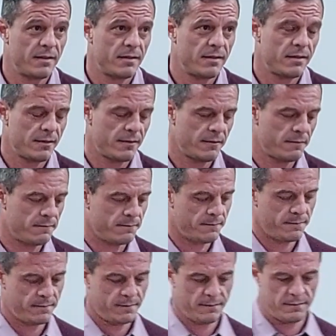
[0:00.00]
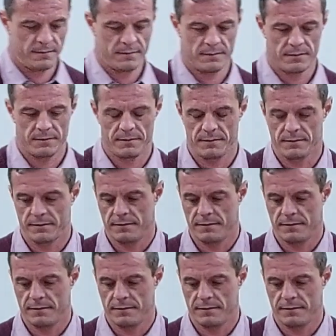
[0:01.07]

[no speech]